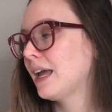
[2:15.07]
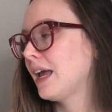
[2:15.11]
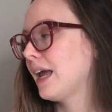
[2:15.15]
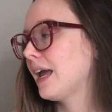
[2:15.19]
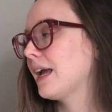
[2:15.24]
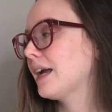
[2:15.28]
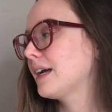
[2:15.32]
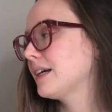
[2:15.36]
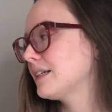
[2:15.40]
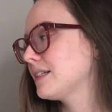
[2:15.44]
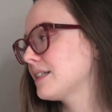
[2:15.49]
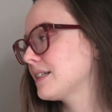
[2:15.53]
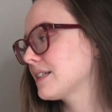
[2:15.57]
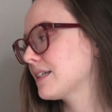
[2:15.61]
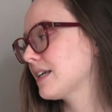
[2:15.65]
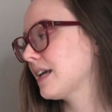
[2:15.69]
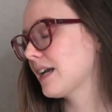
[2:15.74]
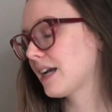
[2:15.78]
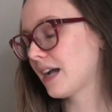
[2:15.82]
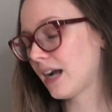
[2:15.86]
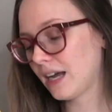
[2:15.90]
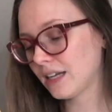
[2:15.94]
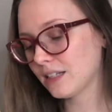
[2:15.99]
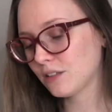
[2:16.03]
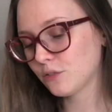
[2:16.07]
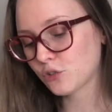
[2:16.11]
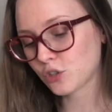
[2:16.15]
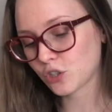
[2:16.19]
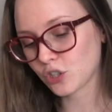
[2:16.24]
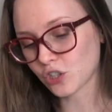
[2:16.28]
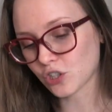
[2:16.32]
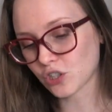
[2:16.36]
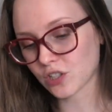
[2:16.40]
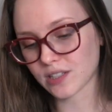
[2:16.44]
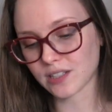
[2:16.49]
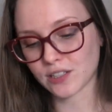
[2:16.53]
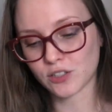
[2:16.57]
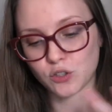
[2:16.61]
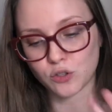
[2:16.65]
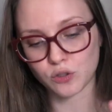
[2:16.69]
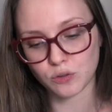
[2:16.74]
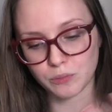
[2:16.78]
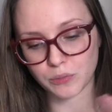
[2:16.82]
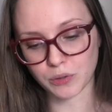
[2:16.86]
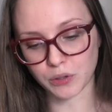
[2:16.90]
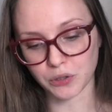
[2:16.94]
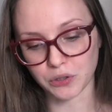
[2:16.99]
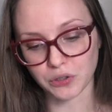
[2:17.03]
And it kind of turns
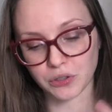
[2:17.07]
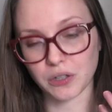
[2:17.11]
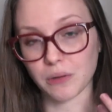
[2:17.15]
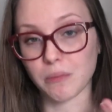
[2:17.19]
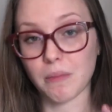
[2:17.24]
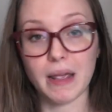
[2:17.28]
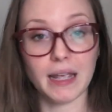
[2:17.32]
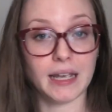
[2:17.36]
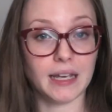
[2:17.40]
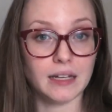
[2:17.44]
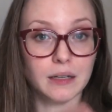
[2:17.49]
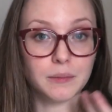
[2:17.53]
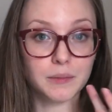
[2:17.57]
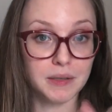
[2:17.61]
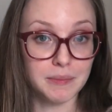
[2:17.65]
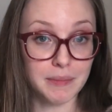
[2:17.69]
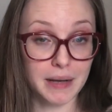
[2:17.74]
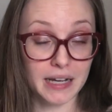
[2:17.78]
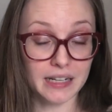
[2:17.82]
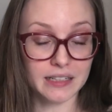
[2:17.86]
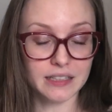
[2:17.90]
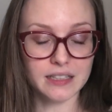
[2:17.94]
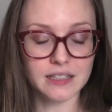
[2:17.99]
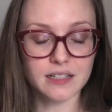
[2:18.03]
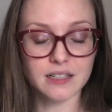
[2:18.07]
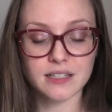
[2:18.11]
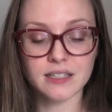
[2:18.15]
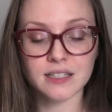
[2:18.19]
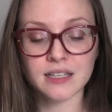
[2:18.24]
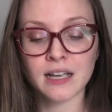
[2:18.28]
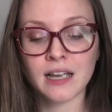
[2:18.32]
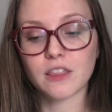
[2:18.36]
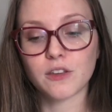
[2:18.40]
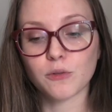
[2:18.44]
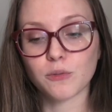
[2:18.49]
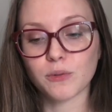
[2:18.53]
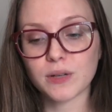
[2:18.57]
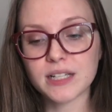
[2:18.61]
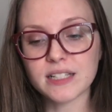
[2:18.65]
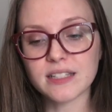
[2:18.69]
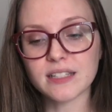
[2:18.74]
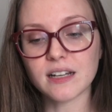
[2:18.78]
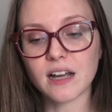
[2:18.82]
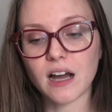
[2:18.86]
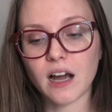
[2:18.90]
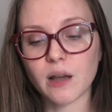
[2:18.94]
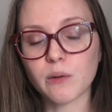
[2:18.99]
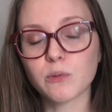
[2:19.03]
into murder and mayhem and madness. The
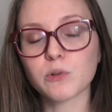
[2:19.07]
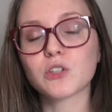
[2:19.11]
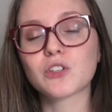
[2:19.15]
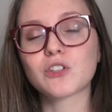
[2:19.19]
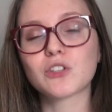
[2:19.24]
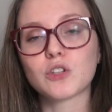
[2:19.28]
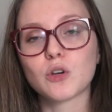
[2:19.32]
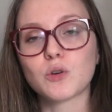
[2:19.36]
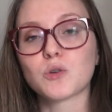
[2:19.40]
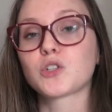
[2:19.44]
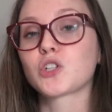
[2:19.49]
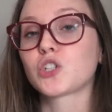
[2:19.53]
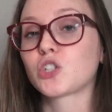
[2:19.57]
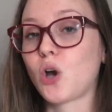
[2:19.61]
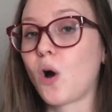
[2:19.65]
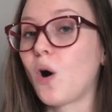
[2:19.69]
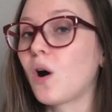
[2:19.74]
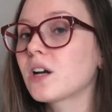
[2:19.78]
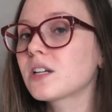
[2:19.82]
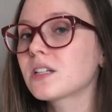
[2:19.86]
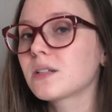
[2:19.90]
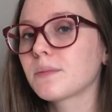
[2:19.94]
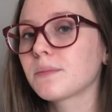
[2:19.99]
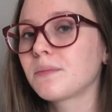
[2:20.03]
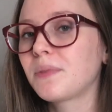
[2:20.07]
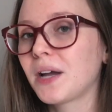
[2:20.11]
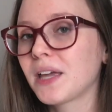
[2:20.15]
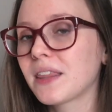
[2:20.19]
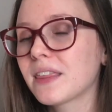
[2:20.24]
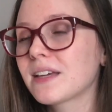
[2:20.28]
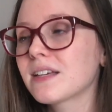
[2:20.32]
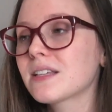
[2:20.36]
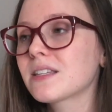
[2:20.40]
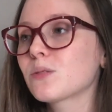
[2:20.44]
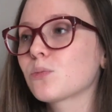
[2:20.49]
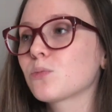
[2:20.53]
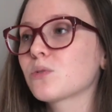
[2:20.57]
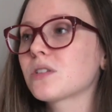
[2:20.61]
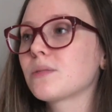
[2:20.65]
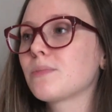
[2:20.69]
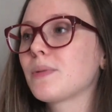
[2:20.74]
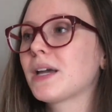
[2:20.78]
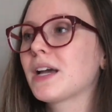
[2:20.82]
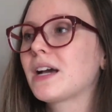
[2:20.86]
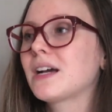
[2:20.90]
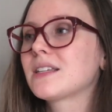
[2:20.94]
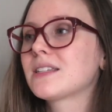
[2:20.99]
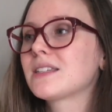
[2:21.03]
reason I was so shocked by this was
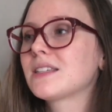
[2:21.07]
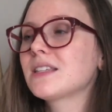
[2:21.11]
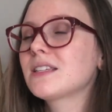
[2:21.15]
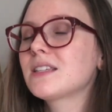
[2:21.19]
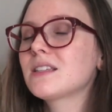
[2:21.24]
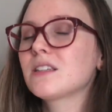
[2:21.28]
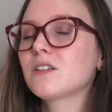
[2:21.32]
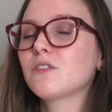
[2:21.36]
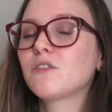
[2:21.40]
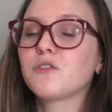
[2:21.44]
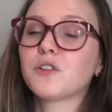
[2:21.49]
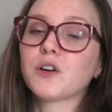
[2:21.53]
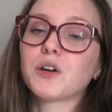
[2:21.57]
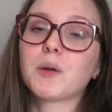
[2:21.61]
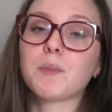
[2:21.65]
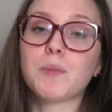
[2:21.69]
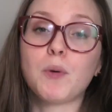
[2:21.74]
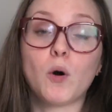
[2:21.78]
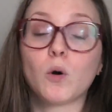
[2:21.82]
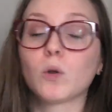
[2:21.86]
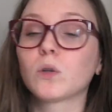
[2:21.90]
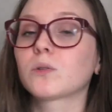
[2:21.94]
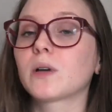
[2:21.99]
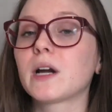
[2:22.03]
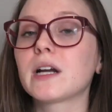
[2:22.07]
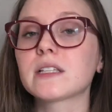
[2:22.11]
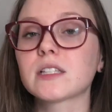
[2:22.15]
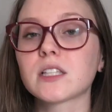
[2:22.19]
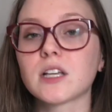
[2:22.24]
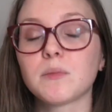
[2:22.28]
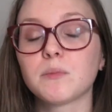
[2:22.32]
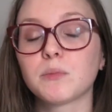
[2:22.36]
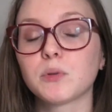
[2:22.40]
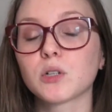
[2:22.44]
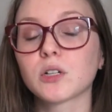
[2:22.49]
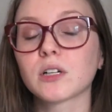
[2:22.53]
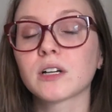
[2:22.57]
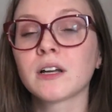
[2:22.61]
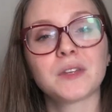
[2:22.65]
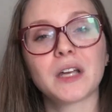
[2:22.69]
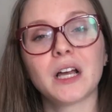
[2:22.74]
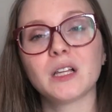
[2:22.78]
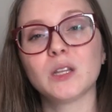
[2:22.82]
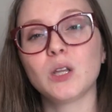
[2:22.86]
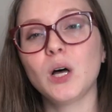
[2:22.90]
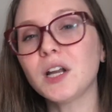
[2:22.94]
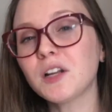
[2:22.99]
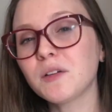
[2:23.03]
because this is a very polarizing book.
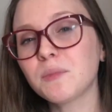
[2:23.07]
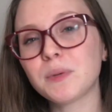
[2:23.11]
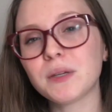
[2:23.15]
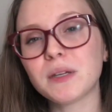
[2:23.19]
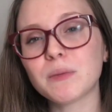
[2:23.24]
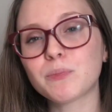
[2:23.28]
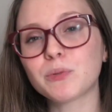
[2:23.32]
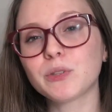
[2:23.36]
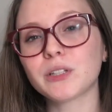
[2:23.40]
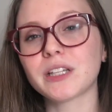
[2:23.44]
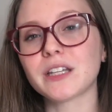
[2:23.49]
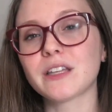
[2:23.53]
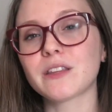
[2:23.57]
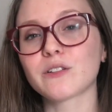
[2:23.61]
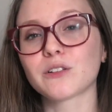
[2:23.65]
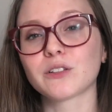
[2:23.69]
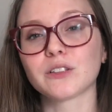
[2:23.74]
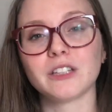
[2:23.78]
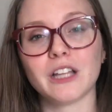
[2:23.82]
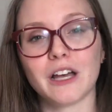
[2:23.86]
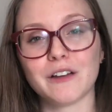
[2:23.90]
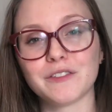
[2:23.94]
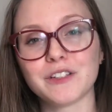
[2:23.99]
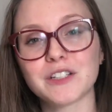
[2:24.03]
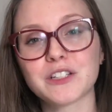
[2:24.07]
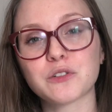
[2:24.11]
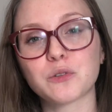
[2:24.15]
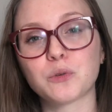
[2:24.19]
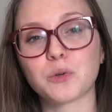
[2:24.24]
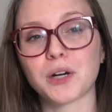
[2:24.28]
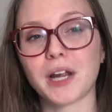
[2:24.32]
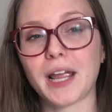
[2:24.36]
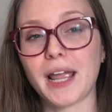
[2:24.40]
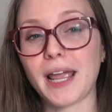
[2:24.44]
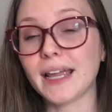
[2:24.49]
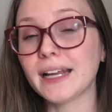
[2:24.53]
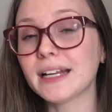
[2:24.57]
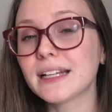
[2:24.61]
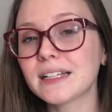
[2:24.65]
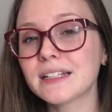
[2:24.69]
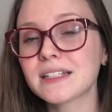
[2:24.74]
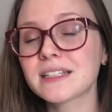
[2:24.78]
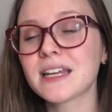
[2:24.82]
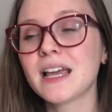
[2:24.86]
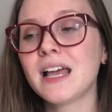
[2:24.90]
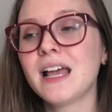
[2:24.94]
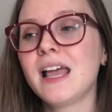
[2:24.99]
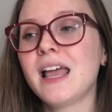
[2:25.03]
A lot of people either love it or hate
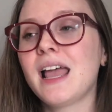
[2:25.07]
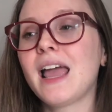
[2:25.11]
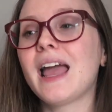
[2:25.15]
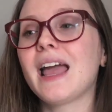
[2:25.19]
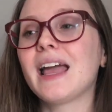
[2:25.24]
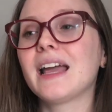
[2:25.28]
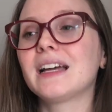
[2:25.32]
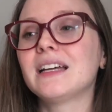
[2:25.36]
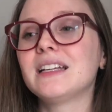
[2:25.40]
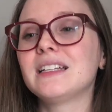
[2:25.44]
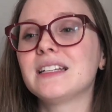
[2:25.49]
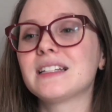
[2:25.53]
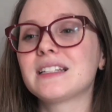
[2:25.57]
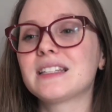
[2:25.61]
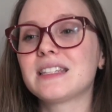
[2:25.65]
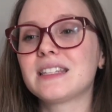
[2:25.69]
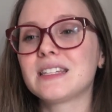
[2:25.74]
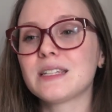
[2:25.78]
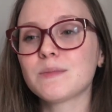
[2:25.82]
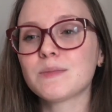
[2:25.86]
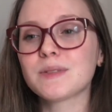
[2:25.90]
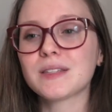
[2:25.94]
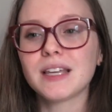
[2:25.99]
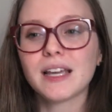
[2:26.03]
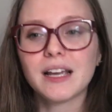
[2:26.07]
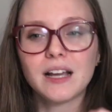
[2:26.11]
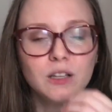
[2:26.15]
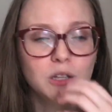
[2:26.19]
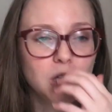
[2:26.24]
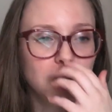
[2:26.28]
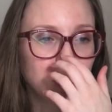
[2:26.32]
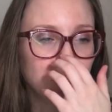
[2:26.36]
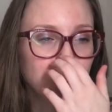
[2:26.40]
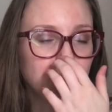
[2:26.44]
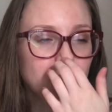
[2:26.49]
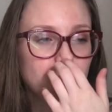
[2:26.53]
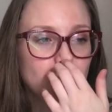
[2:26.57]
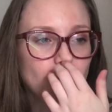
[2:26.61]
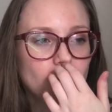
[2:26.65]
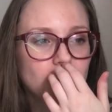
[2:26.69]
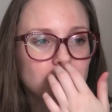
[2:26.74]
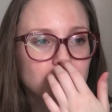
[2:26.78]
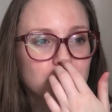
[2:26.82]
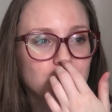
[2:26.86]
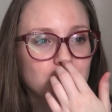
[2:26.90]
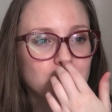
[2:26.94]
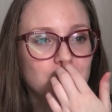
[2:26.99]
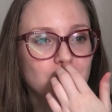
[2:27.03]
it, and it seems like a lot of people
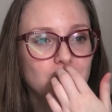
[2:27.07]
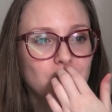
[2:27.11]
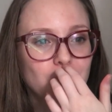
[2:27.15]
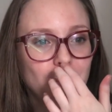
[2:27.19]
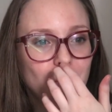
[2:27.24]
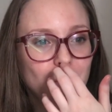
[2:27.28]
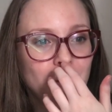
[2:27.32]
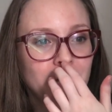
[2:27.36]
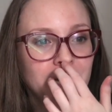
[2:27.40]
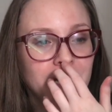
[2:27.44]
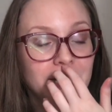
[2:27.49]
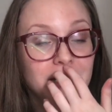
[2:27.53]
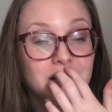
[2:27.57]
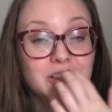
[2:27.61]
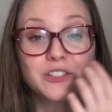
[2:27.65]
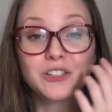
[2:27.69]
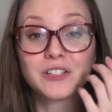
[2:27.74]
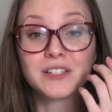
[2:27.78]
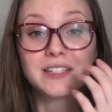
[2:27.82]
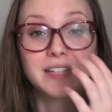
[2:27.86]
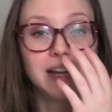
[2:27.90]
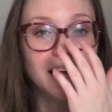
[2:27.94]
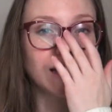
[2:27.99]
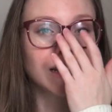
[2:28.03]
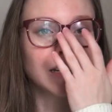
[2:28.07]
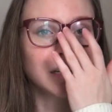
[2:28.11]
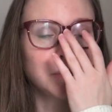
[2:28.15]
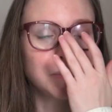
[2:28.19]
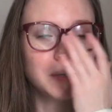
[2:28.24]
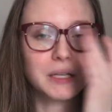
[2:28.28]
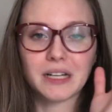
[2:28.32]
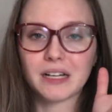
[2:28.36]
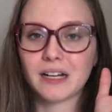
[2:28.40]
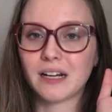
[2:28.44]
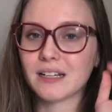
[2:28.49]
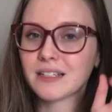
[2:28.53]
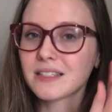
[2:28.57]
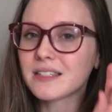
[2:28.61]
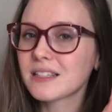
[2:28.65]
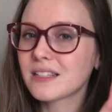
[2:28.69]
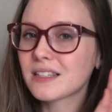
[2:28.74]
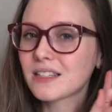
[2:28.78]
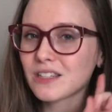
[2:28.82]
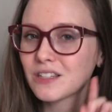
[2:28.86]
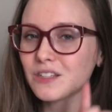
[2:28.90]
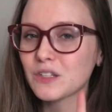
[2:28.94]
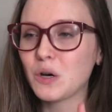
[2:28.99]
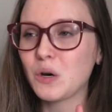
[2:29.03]
also don't quite understand it because
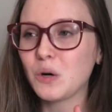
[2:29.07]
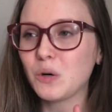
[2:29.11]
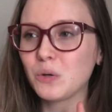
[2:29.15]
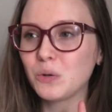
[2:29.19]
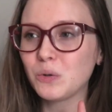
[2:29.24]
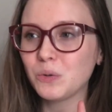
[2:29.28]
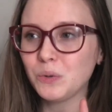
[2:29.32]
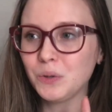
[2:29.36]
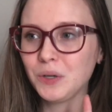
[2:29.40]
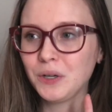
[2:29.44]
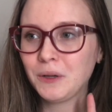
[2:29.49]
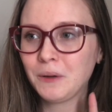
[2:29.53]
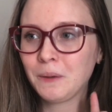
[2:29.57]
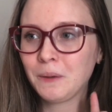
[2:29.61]
it's so